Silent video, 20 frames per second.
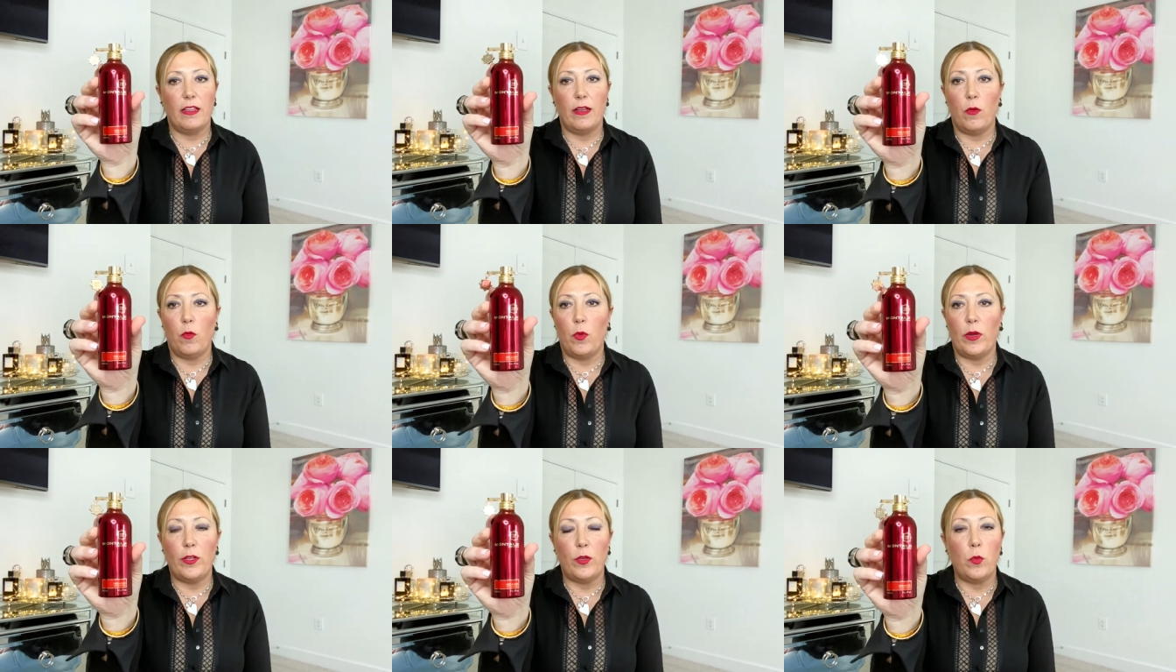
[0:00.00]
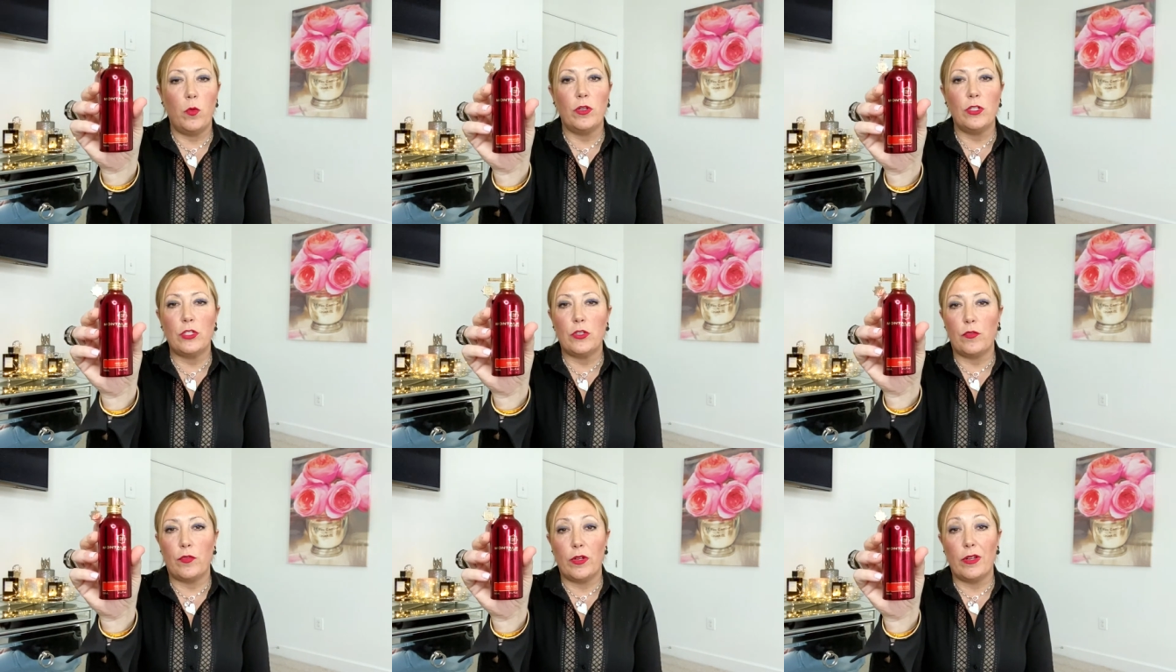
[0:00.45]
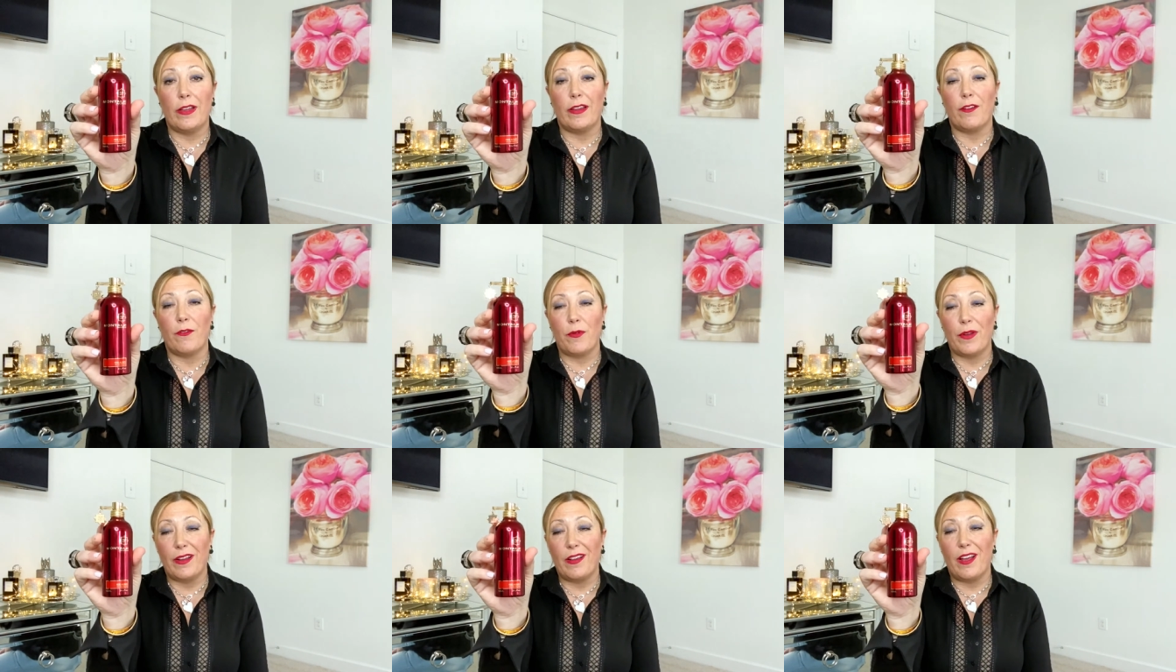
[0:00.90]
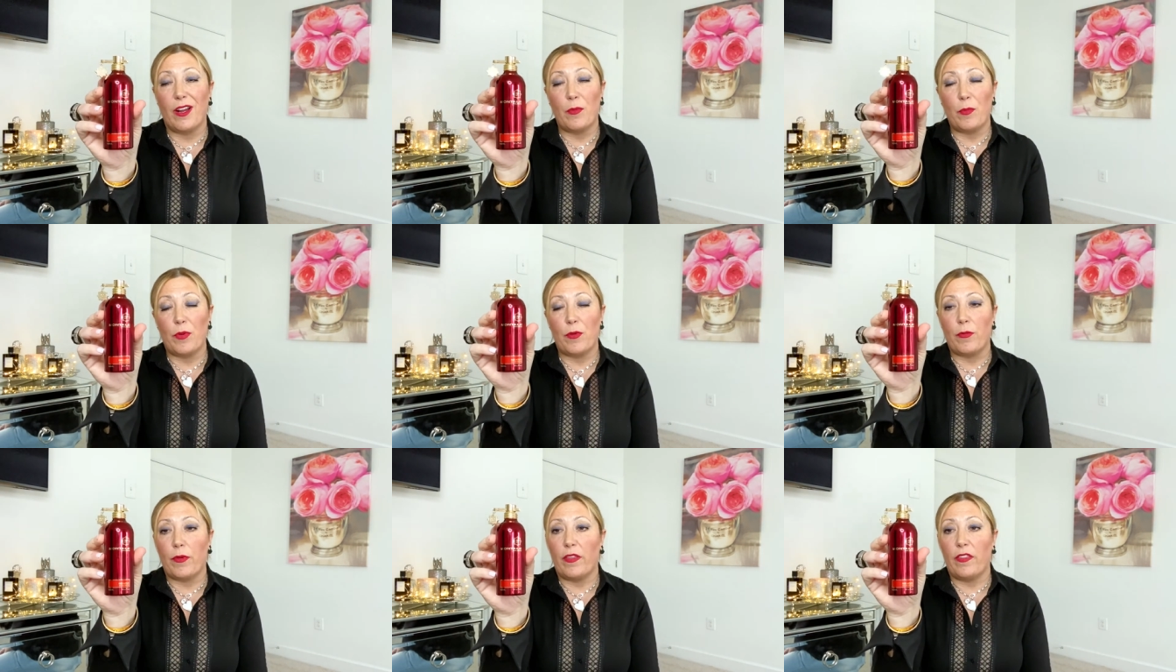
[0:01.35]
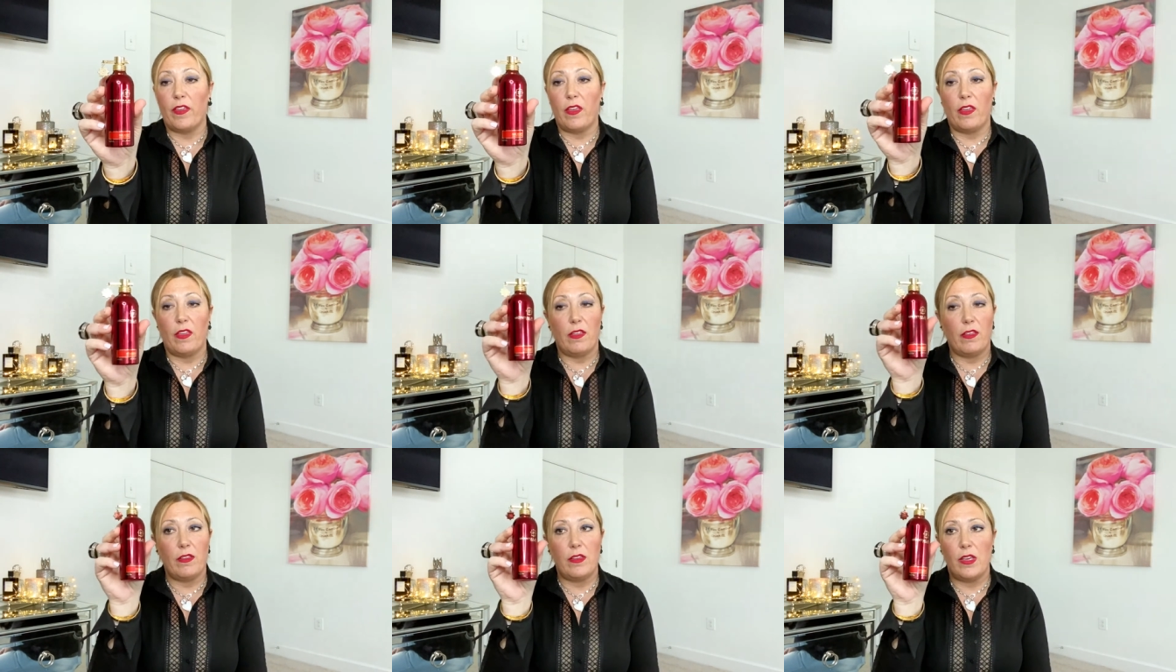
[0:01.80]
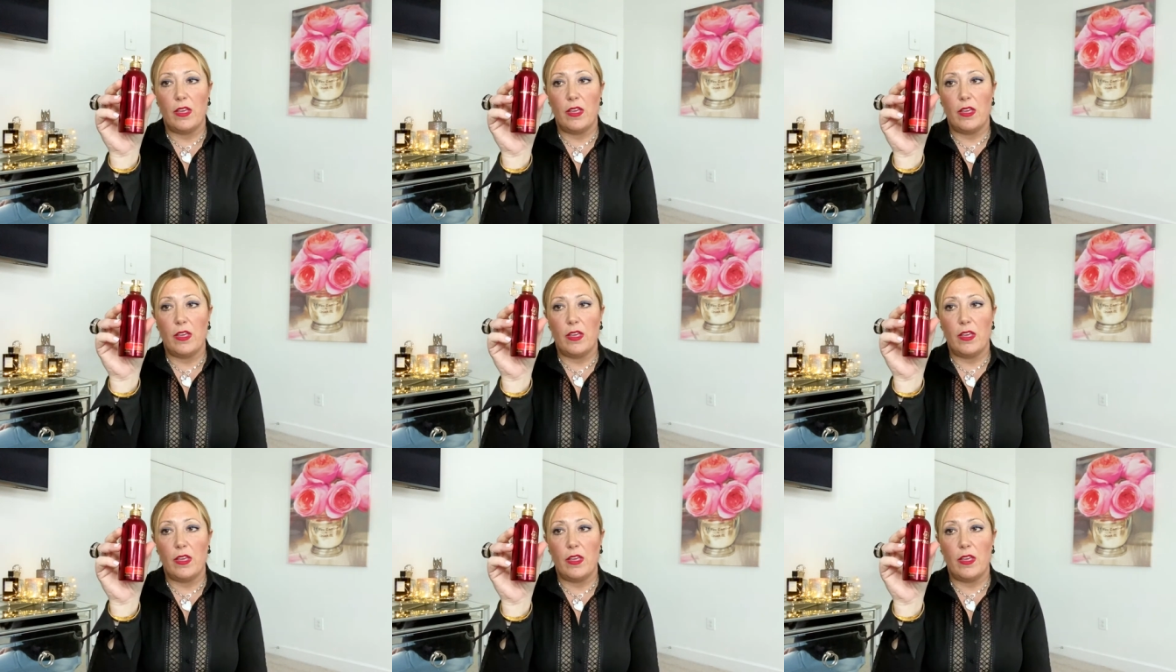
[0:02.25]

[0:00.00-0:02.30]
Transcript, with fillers: when you want to feel like red carpet ready,